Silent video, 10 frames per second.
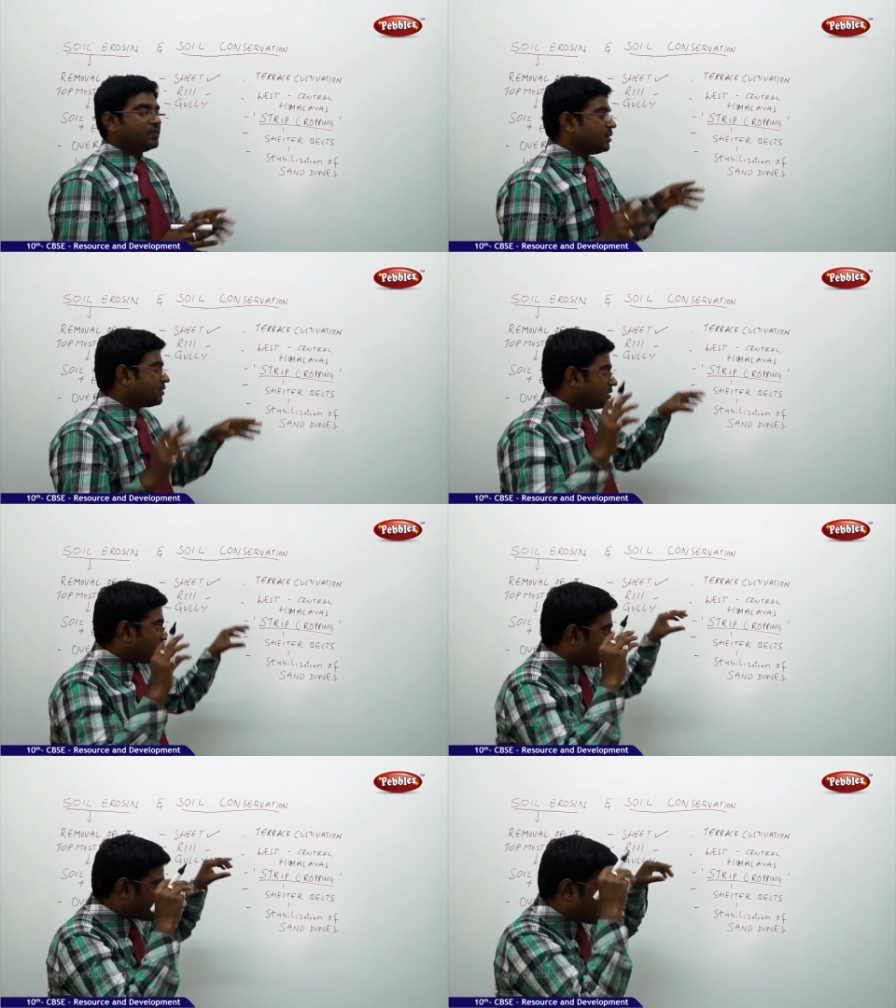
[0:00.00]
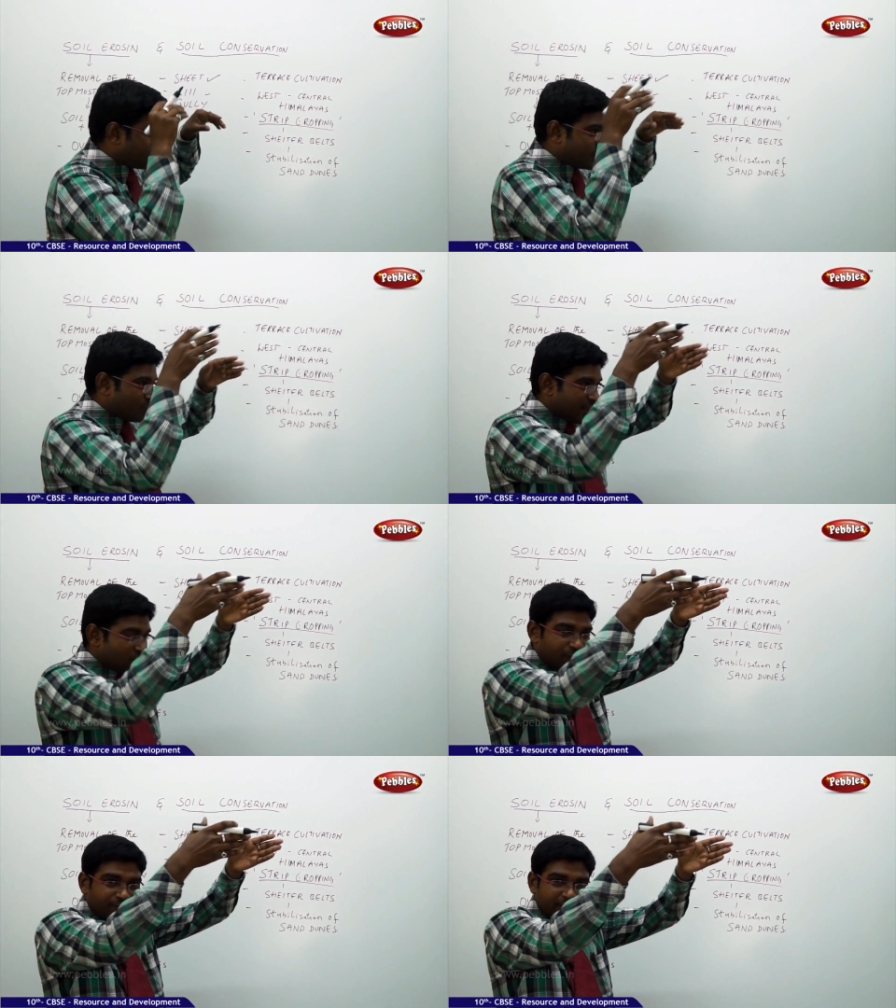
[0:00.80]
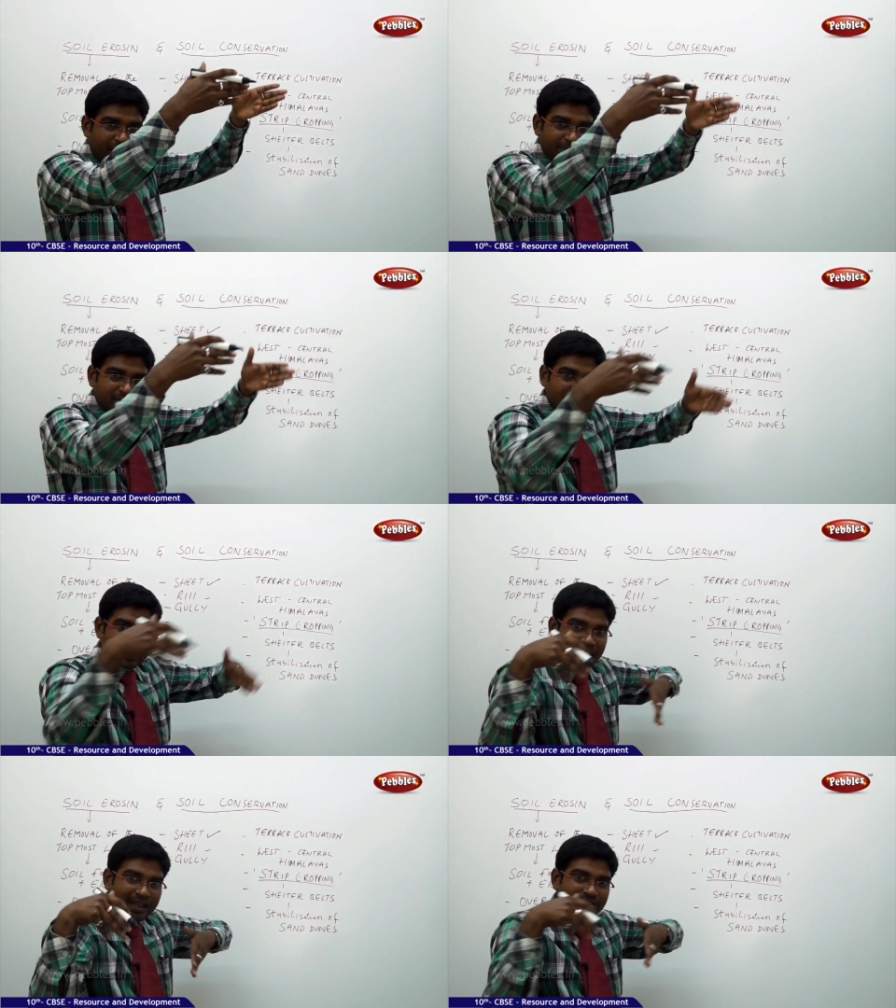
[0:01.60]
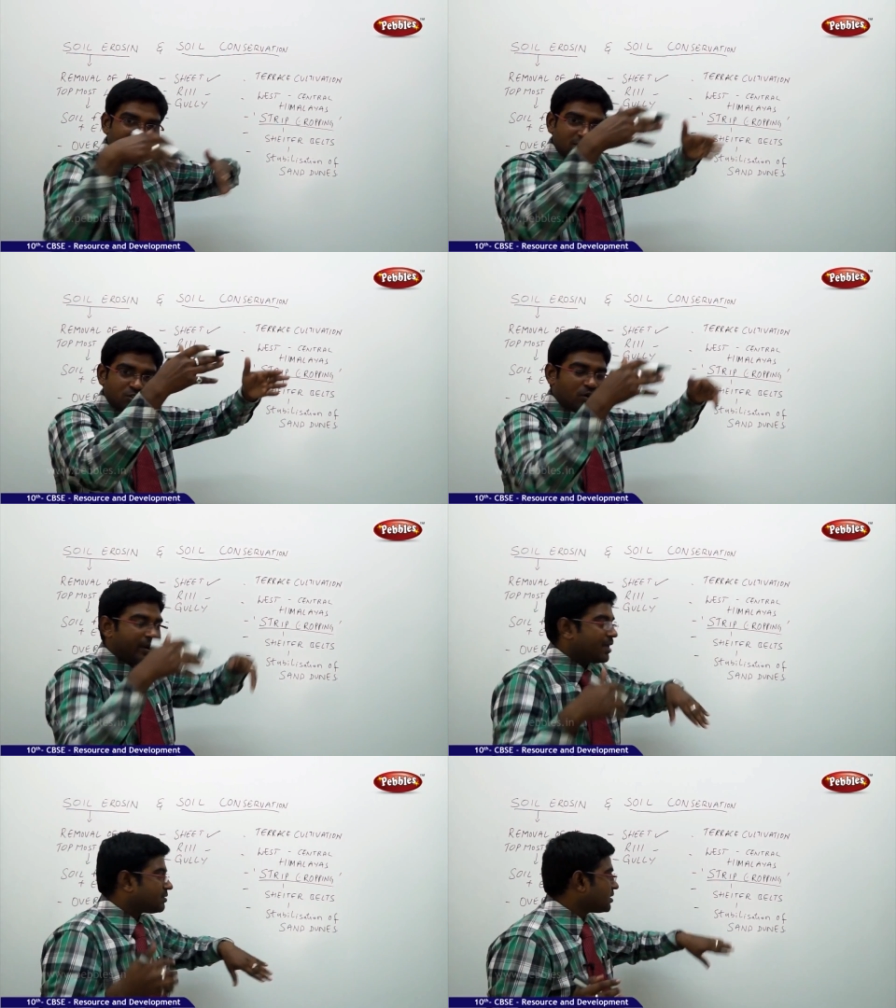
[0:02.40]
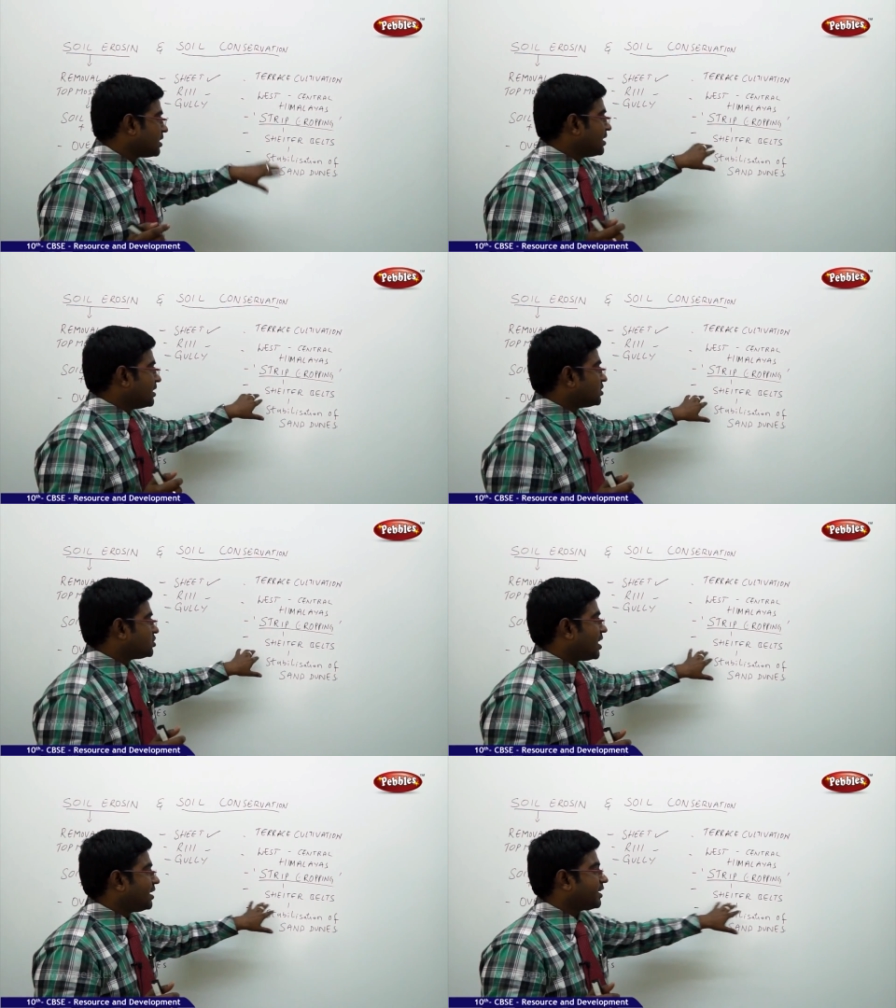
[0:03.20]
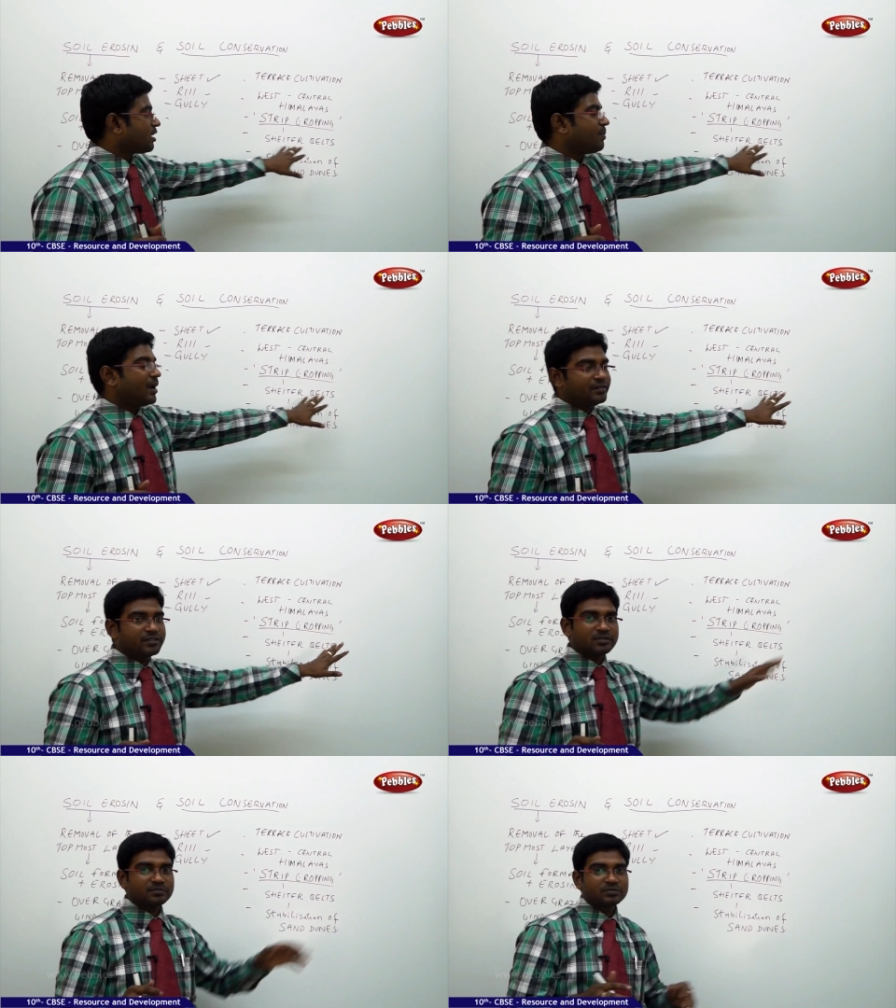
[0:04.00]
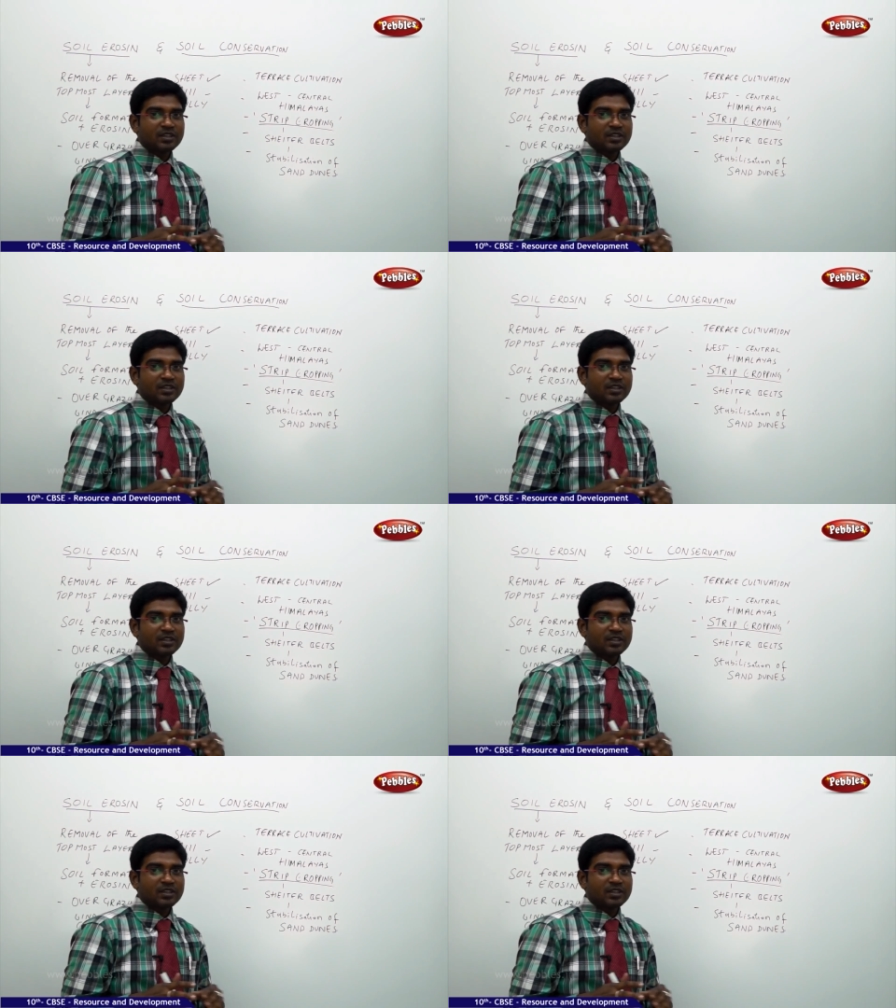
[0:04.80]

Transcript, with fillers: These strips where you've kept the grass is known as shelter belts.